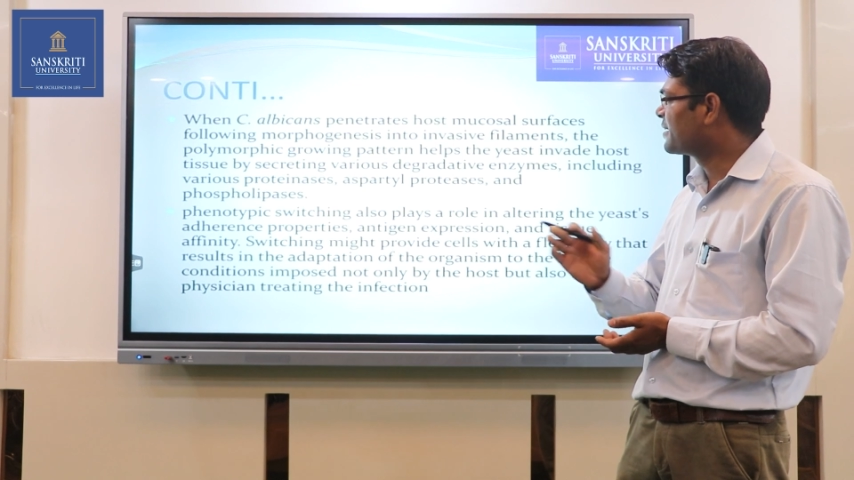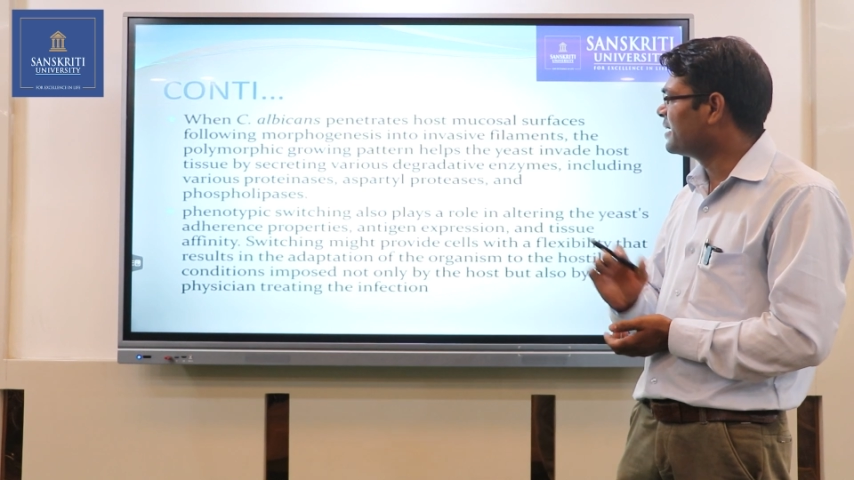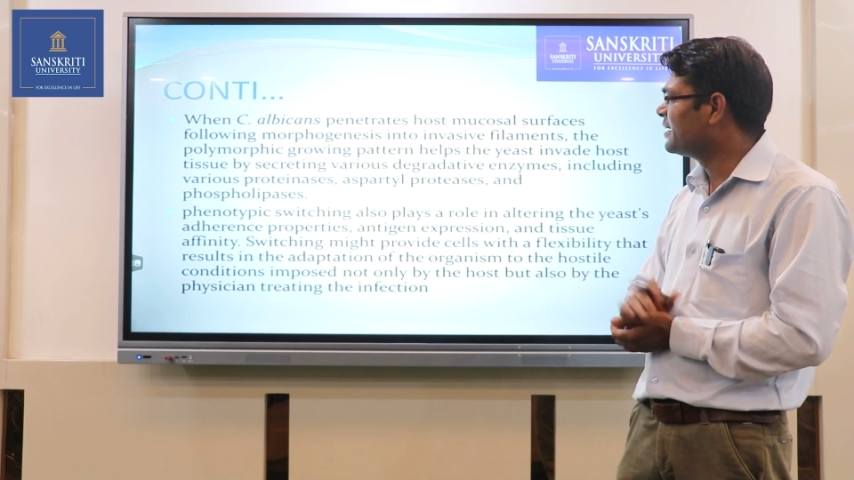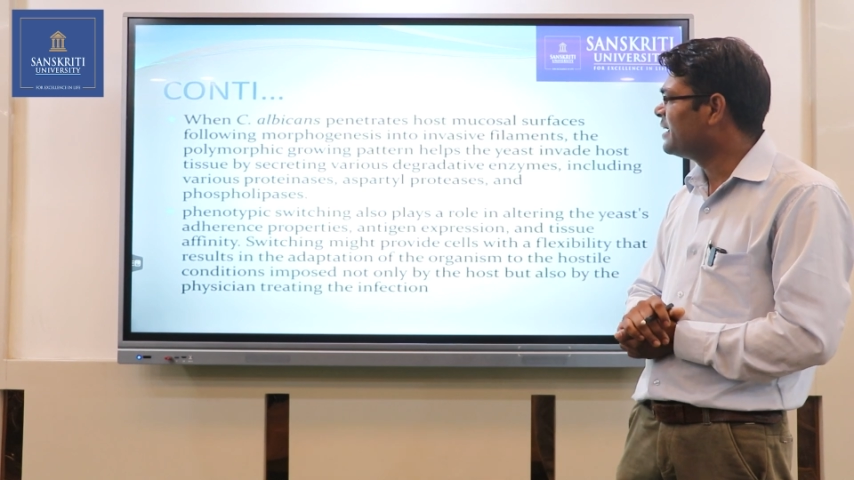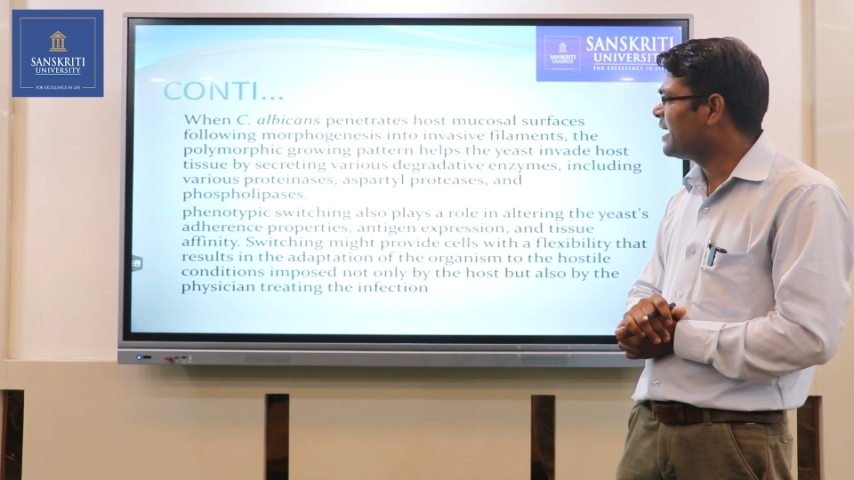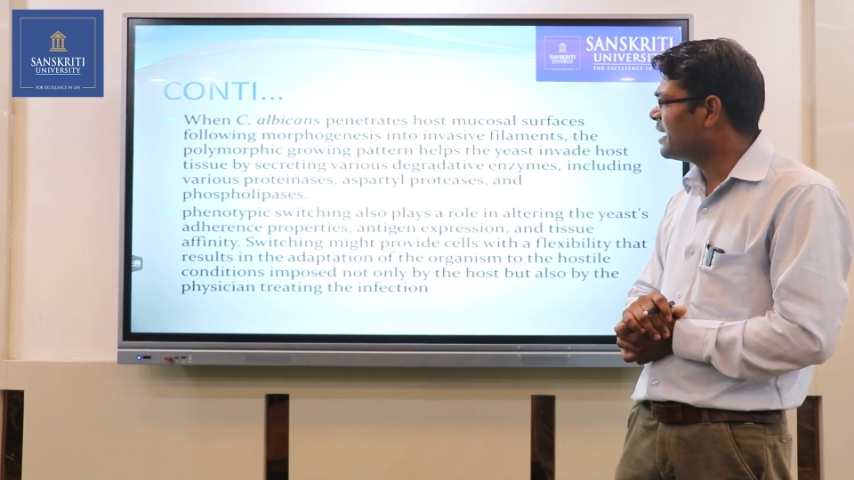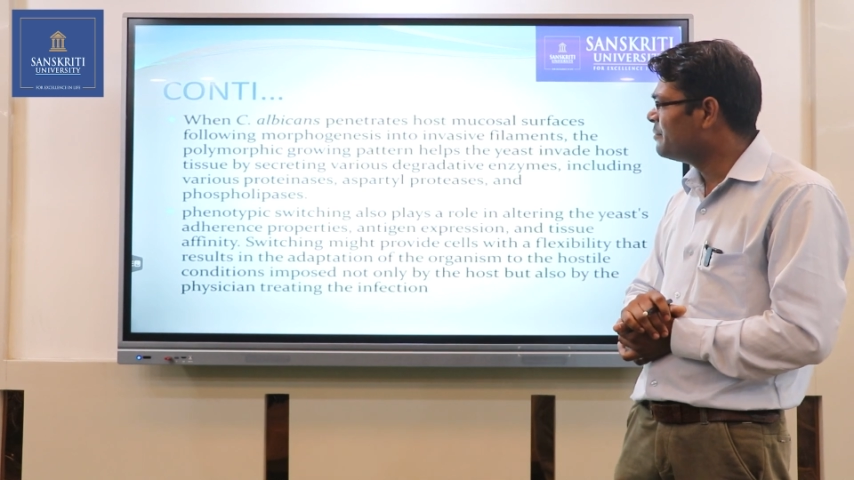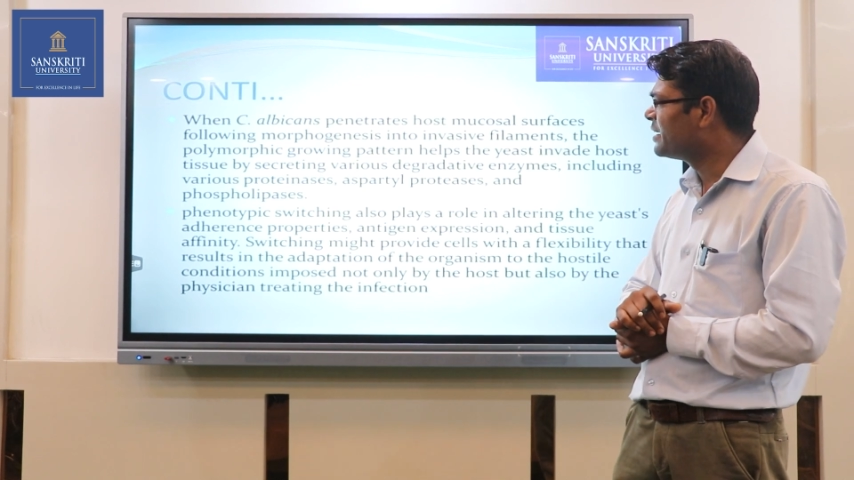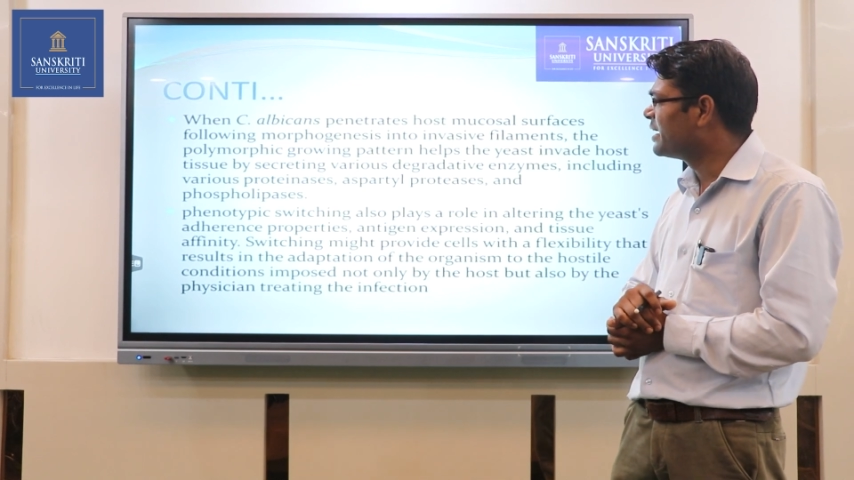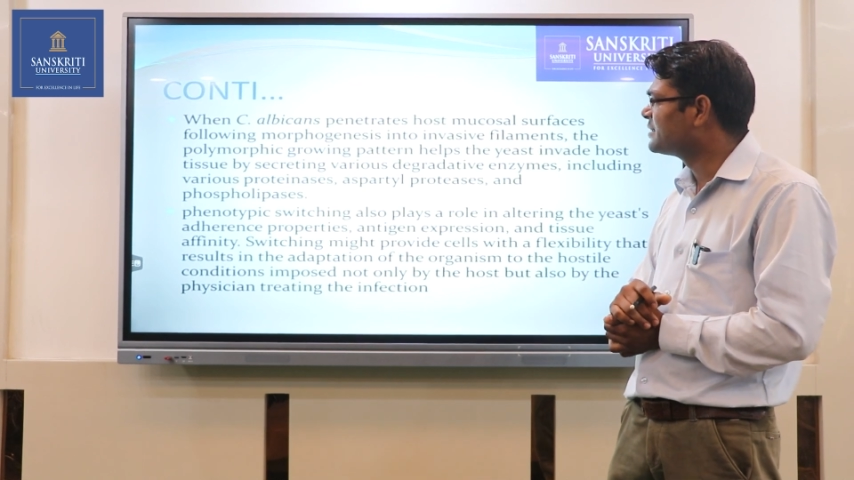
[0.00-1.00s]
Candida
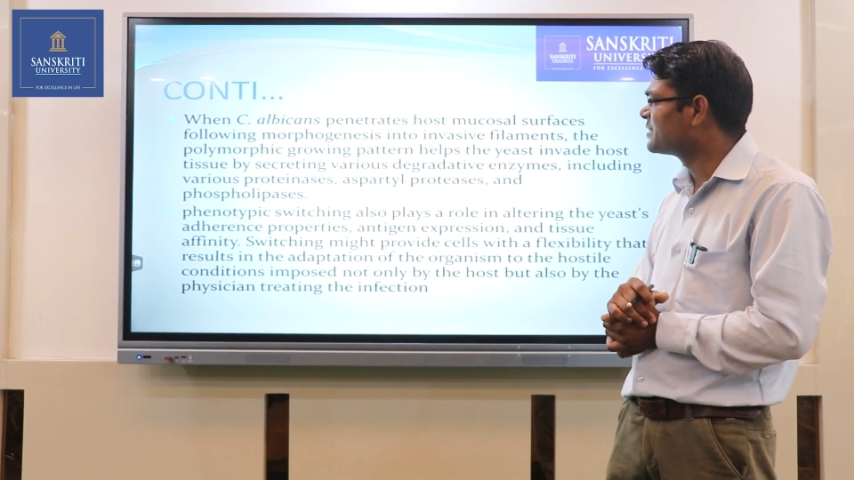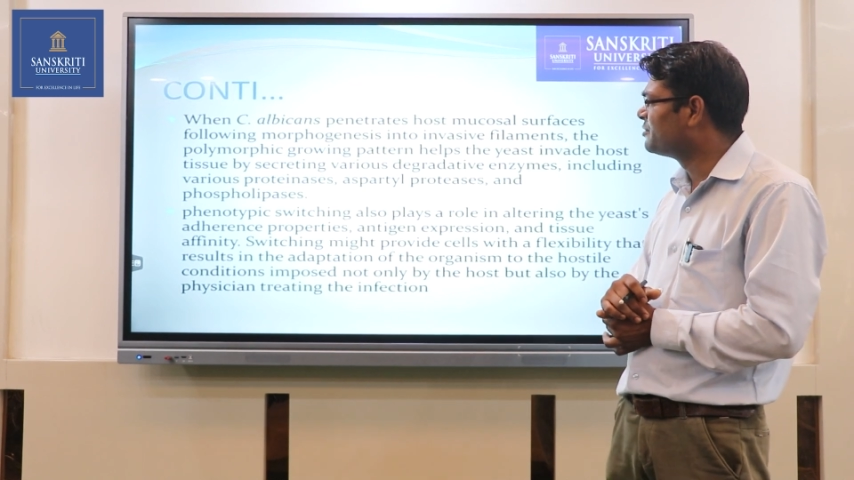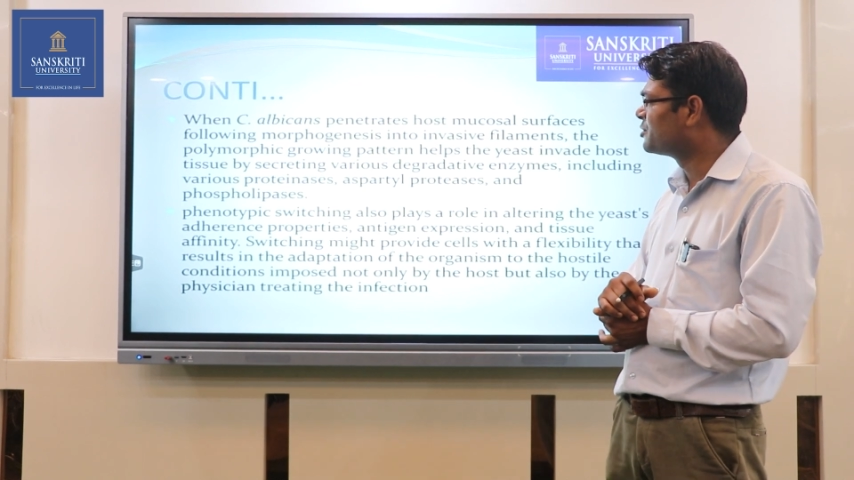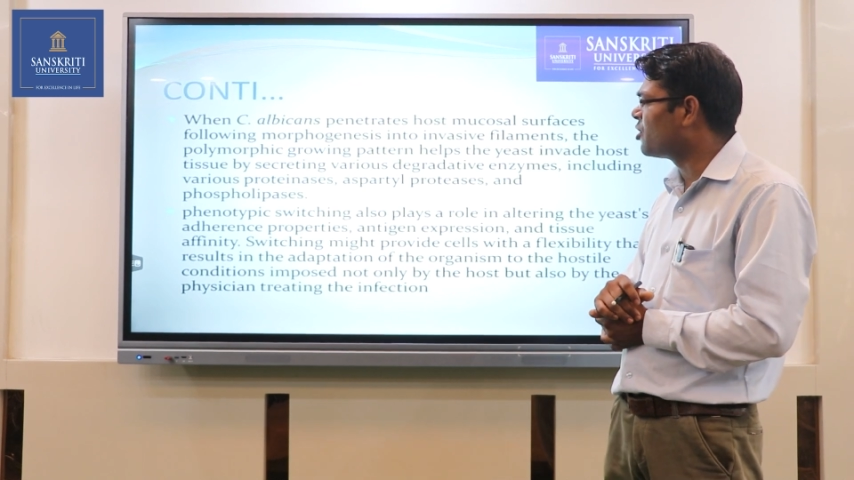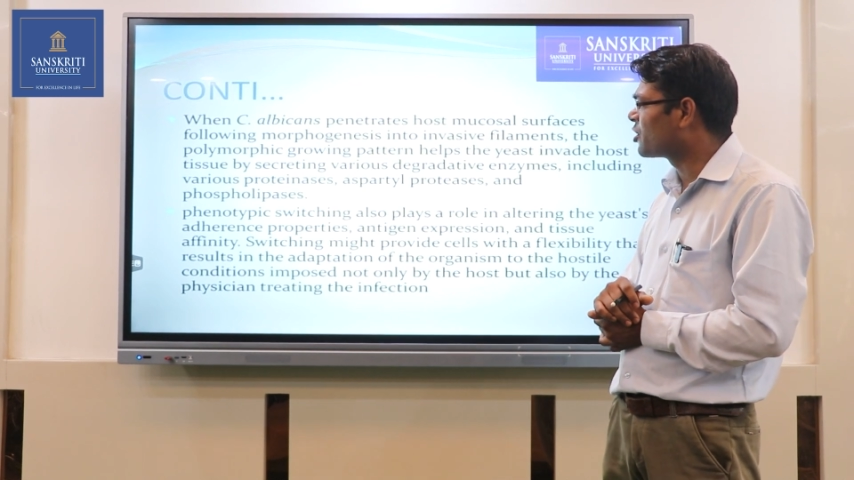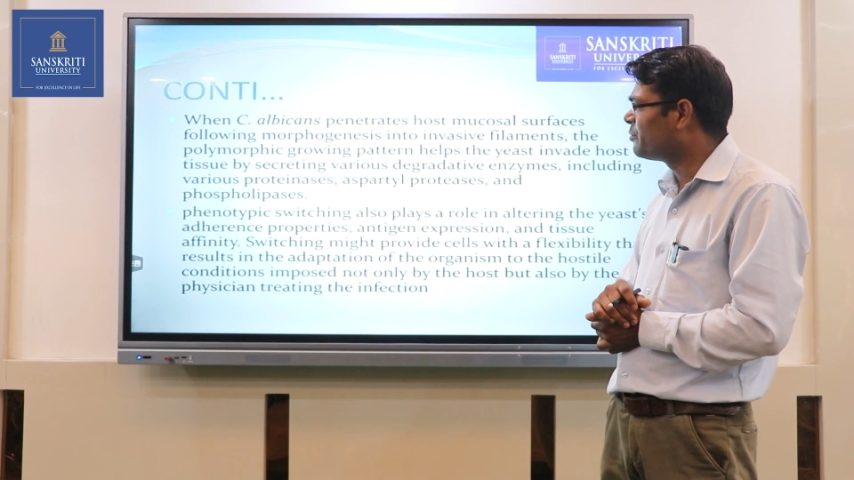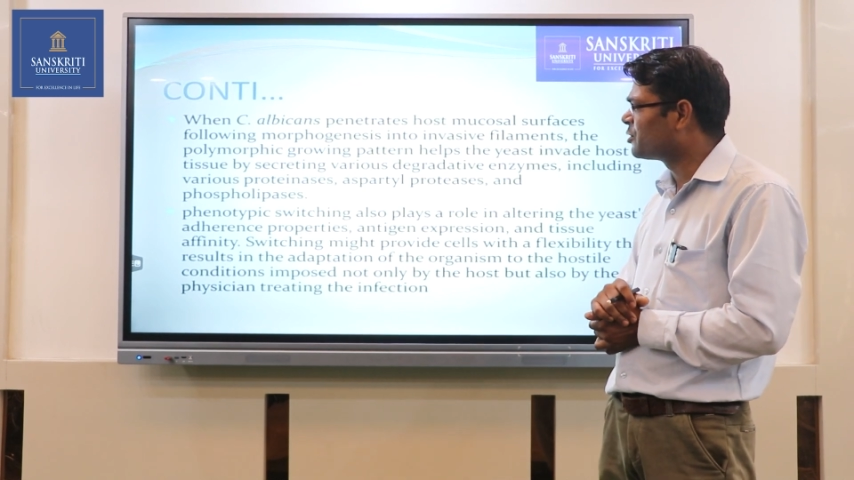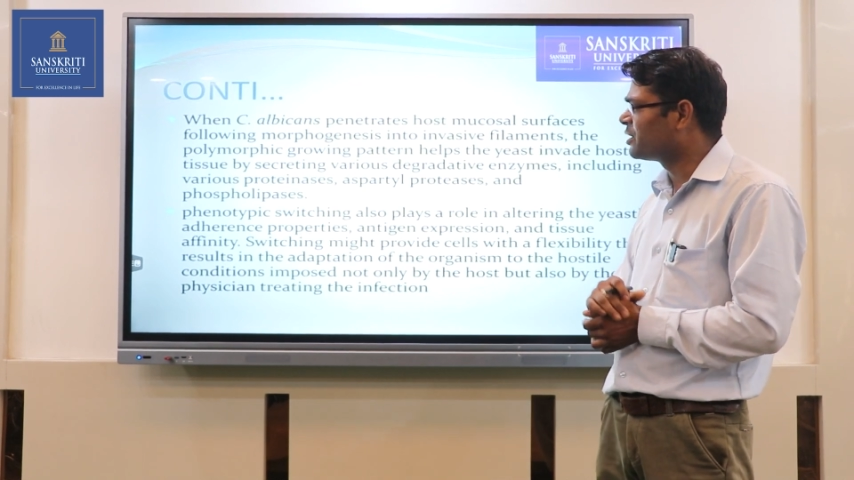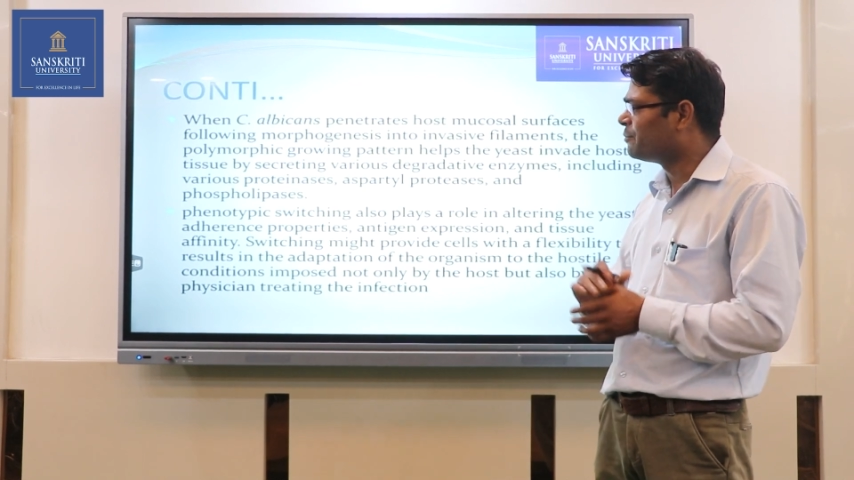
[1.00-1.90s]
albicans, if we talk about